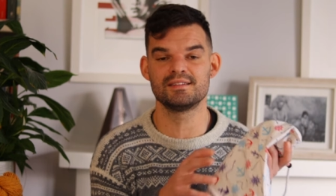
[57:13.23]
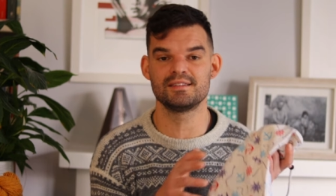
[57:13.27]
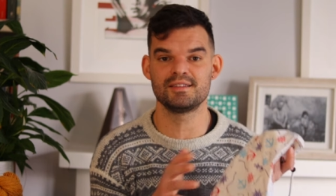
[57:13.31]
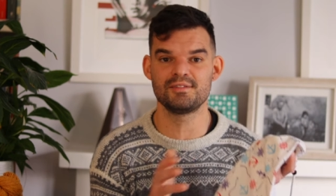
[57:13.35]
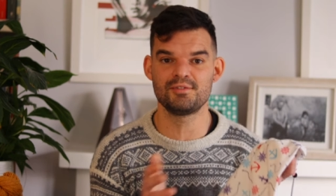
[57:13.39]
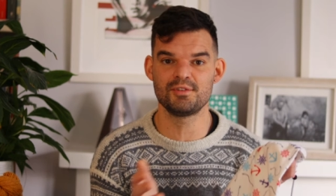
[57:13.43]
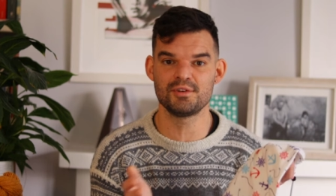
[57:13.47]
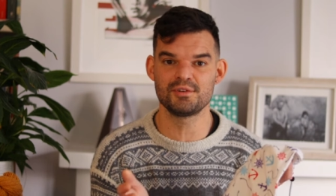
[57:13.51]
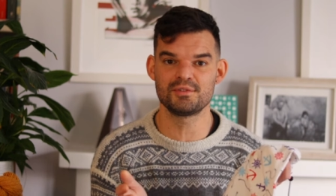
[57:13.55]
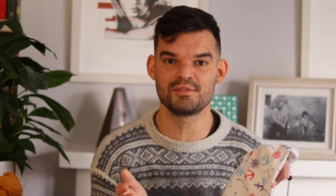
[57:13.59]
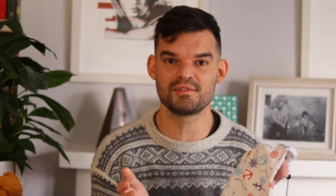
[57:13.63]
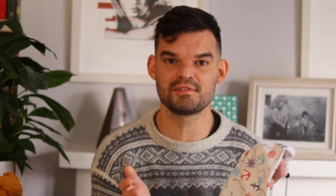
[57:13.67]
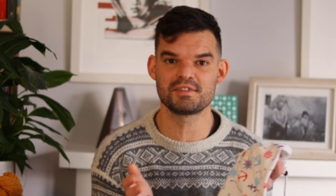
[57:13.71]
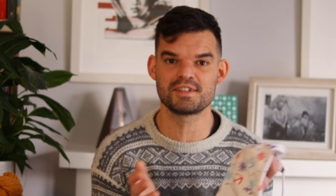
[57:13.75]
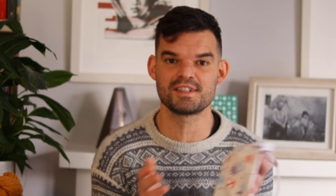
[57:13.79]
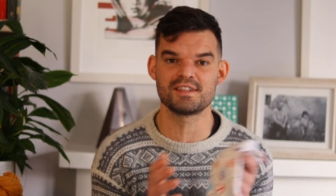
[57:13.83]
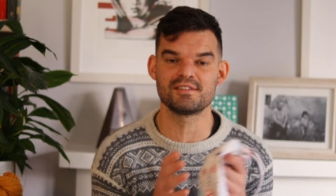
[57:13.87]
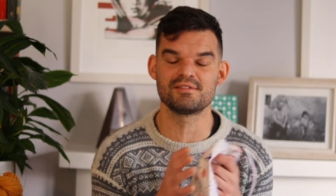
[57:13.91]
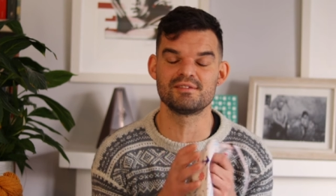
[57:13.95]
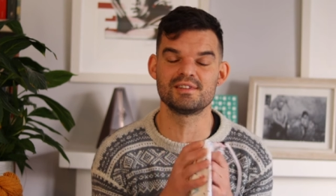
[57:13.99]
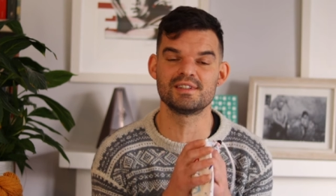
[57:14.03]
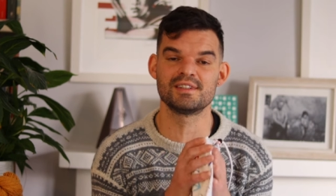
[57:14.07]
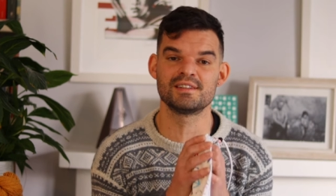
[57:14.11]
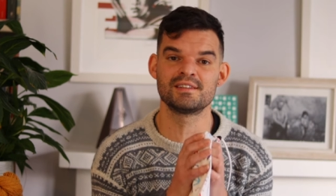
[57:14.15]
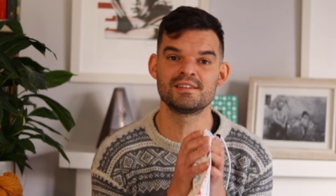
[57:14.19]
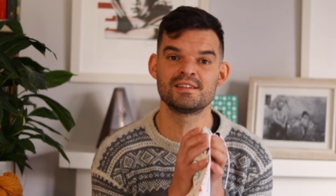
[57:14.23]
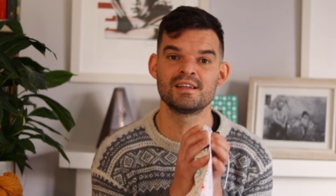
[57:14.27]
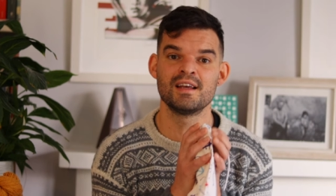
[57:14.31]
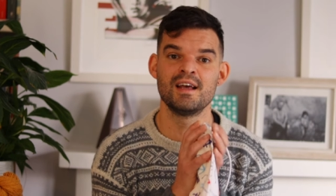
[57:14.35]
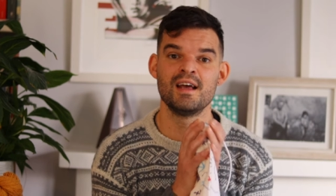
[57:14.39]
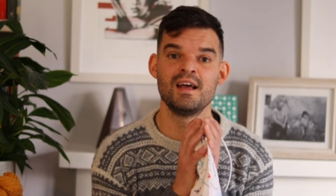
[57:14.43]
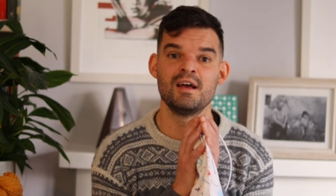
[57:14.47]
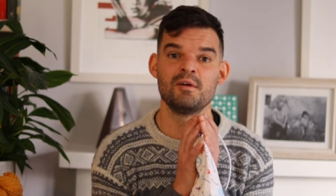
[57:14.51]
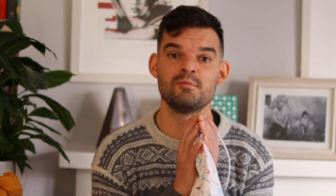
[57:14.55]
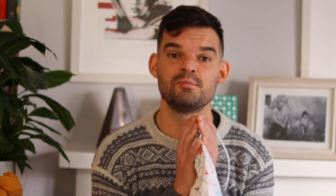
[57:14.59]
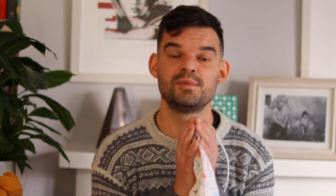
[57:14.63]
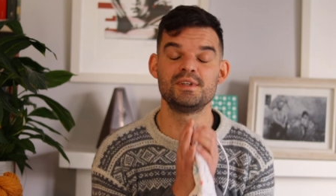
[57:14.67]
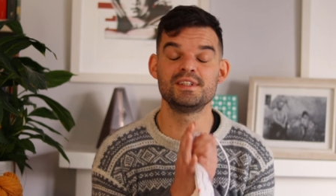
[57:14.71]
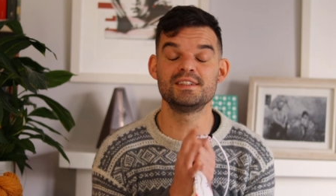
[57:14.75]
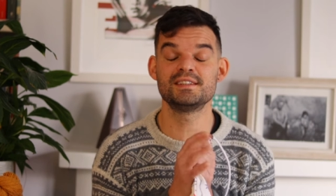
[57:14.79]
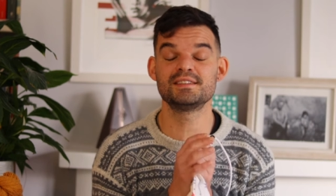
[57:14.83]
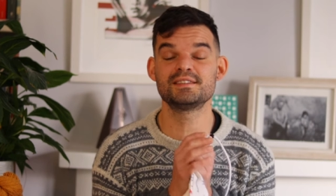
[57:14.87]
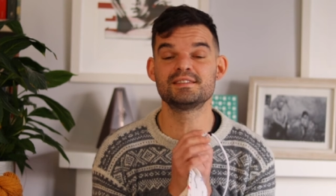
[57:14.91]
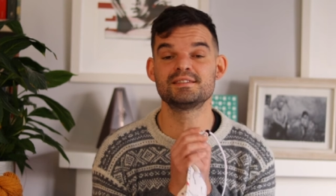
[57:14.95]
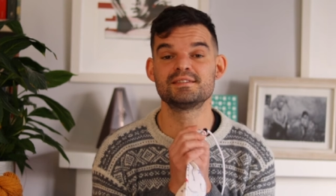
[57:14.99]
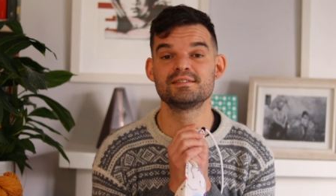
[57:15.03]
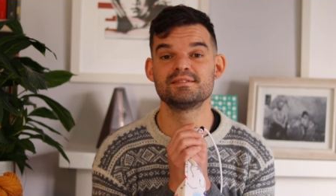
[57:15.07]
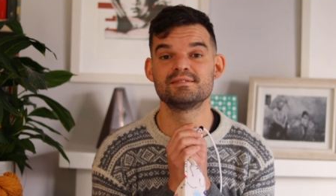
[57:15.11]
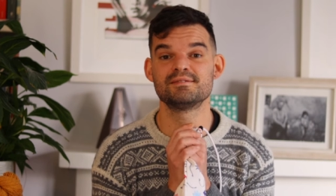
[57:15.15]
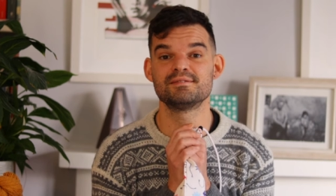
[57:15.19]
if you receive it
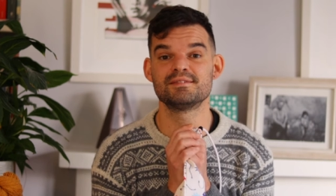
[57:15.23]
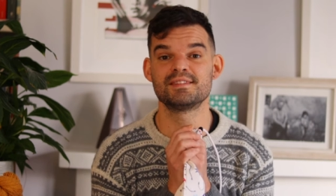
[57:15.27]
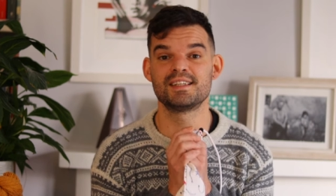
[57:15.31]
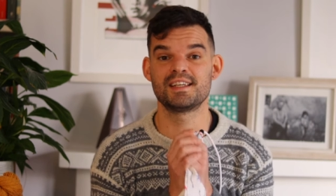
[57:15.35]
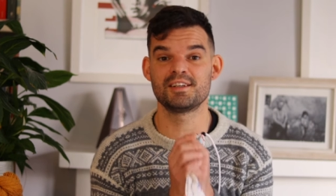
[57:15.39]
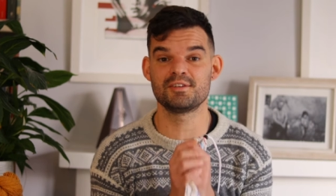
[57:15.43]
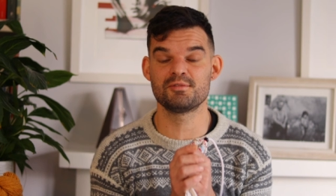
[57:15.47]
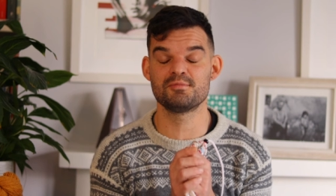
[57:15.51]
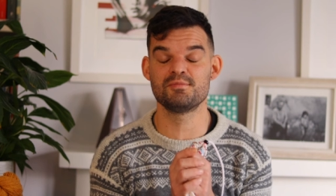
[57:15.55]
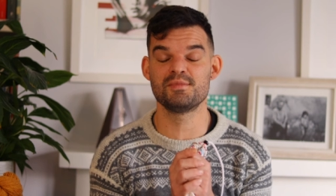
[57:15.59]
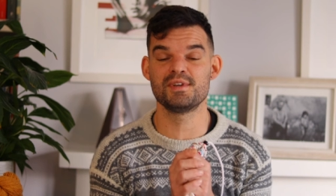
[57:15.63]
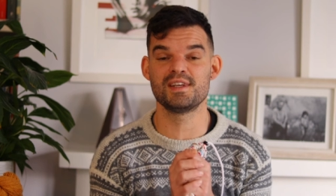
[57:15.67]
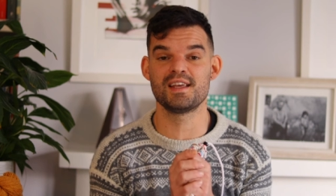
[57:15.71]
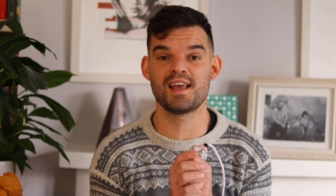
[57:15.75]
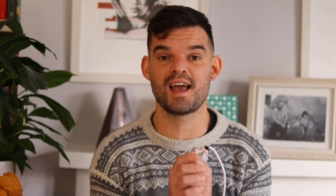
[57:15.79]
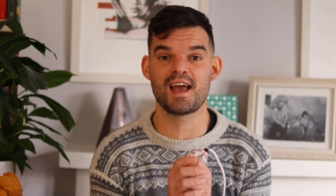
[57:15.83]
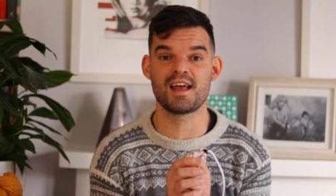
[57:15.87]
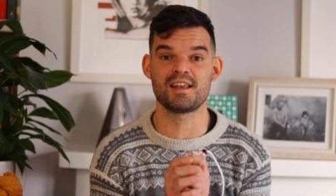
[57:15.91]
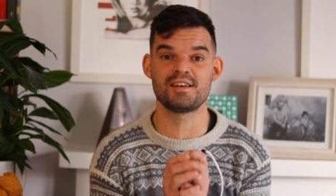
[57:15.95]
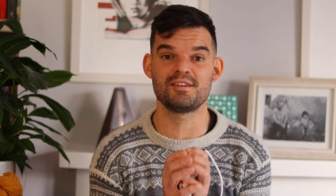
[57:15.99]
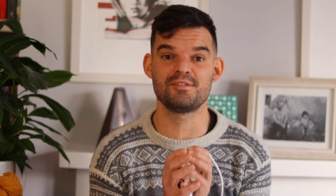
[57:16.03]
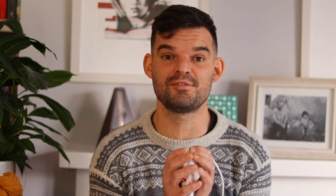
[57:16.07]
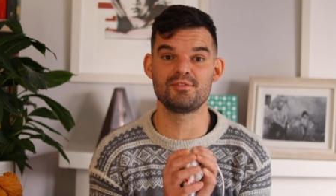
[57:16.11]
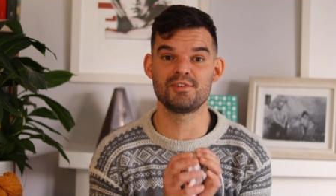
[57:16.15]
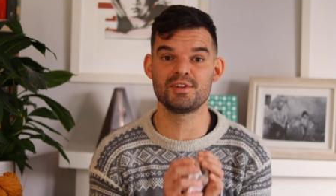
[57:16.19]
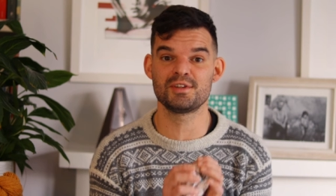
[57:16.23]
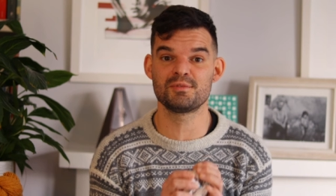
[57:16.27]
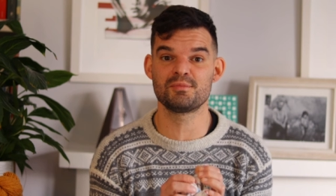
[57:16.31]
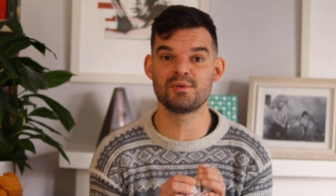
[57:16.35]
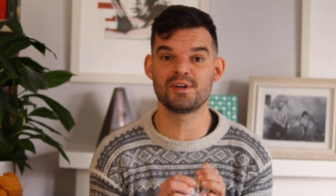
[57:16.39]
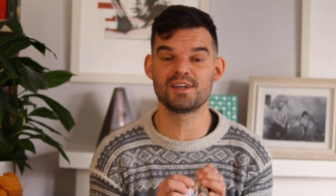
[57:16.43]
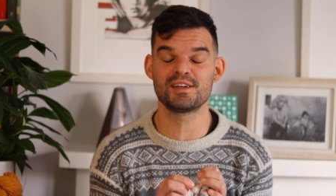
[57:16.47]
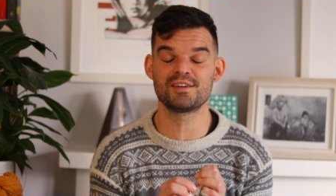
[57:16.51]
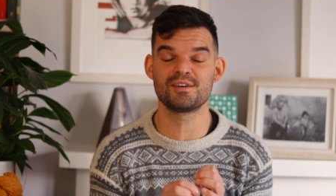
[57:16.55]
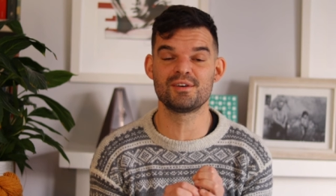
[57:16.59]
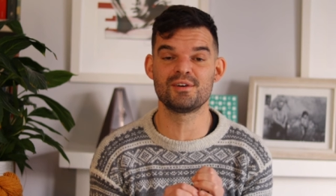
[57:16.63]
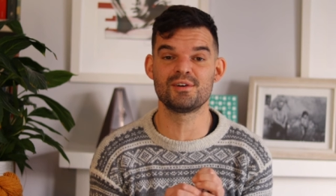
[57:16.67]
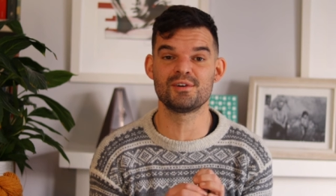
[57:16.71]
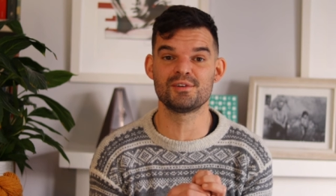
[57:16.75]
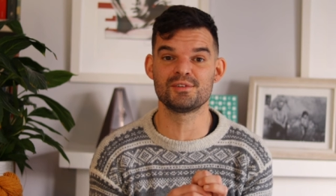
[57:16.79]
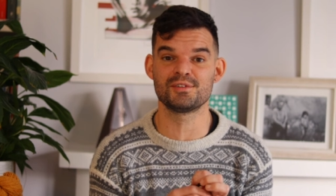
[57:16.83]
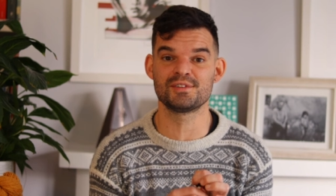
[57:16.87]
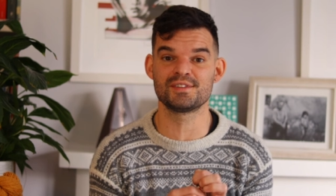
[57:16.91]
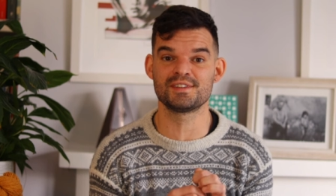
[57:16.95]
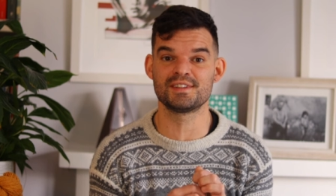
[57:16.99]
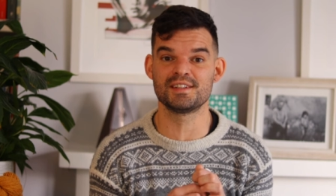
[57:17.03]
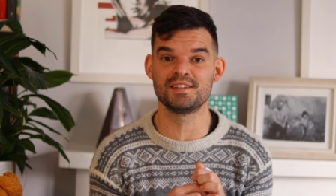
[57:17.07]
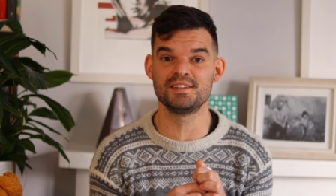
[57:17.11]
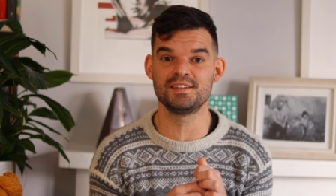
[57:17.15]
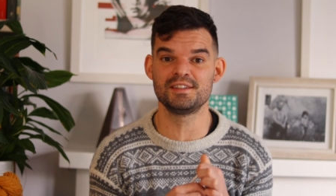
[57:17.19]
please give me any feedback
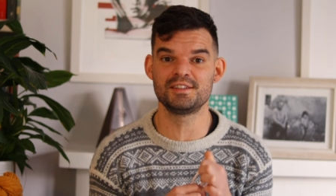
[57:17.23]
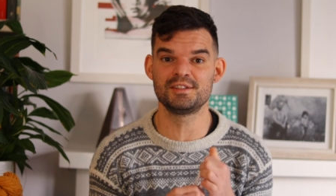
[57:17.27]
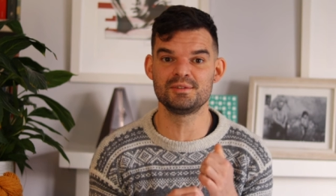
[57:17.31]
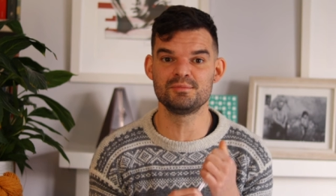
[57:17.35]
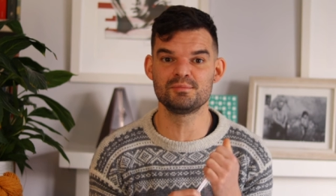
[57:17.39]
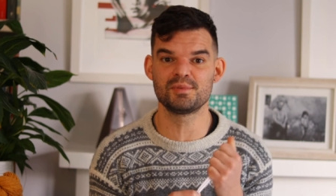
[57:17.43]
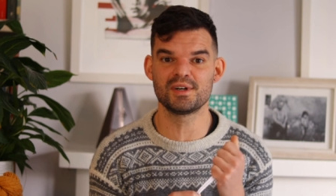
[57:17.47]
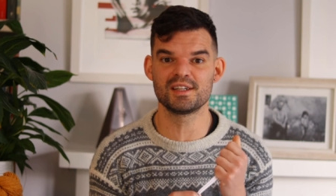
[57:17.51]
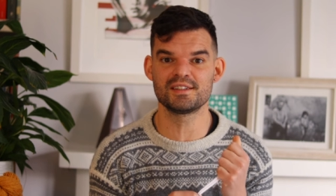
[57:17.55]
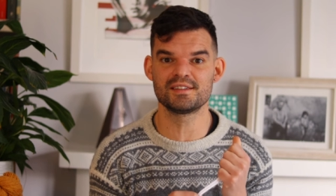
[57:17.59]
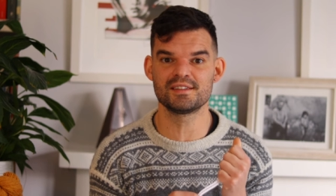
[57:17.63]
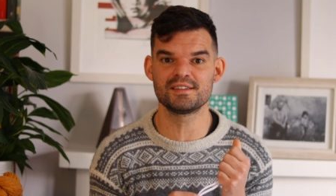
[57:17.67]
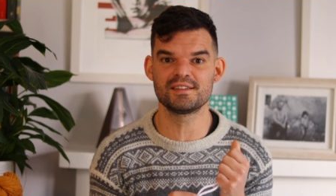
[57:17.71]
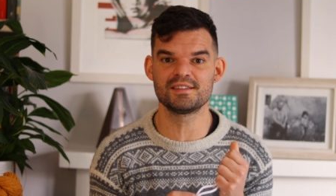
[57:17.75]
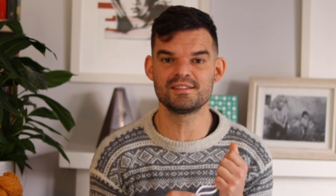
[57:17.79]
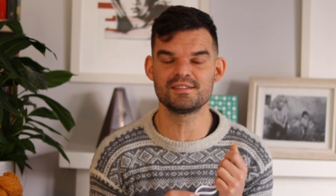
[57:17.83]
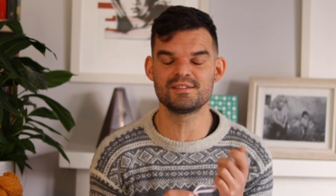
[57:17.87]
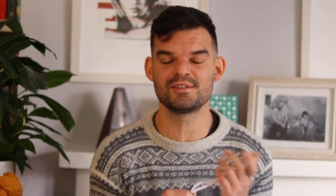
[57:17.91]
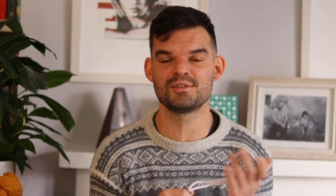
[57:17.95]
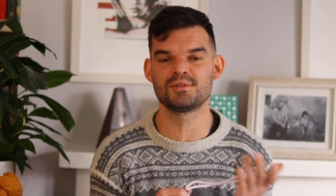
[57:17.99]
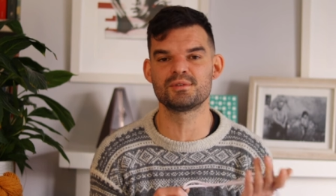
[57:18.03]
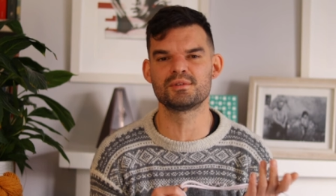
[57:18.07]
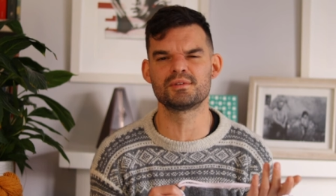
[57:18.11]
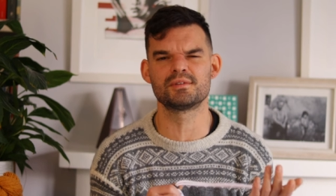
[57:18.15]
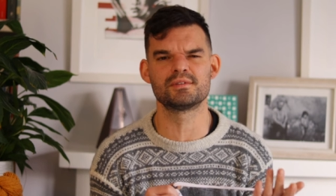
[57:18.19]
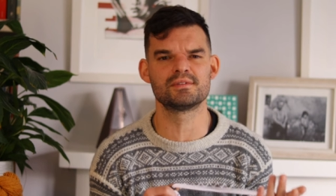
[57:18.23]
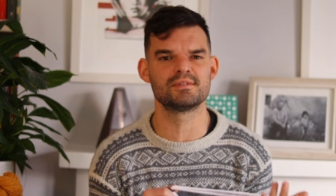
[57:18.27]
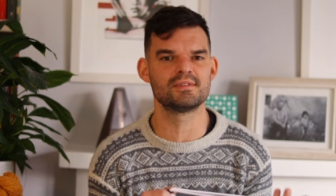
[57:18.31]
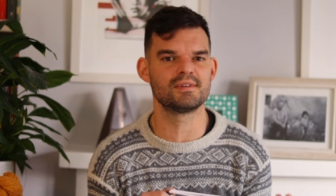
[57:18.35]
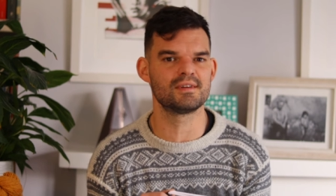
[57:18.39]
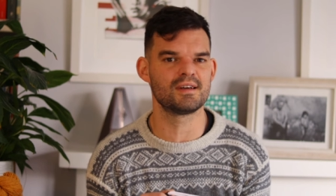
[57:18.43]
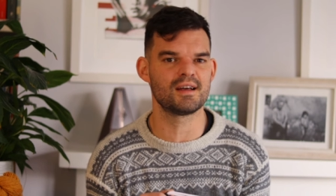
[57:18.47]
on the knitting pattern or